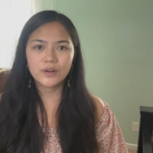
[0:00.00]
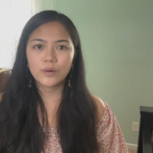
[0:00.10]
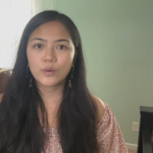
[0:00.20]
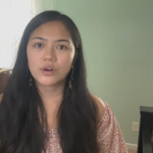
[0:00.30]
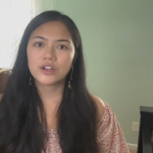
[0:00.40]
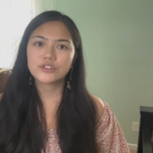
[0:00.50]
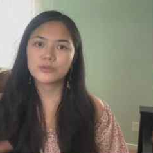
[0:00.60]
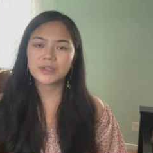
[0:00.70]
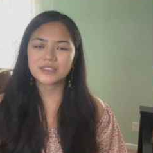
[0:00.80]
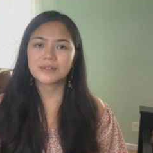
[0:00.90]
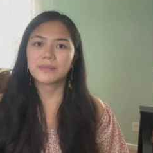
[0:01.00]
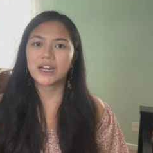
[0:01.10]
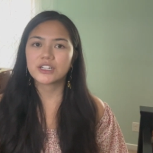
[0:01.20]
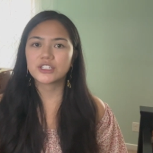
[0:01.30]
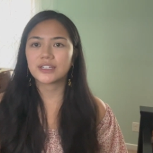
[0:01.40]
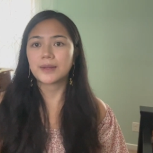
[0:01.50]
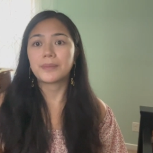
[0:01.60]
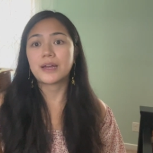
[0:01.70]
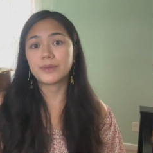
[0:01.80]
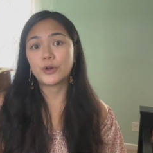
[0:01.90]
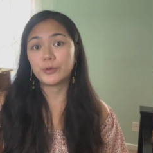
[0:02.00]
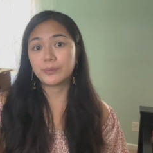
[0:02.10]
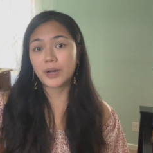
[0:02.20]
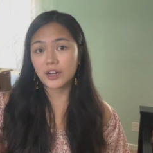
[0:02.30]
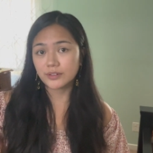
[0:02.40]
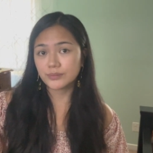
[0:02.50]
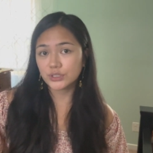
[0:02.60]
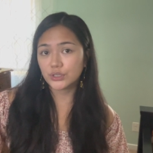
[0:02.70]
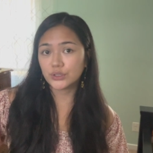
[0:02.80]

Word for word: or I'll do mix and match, like I buy my own bottoms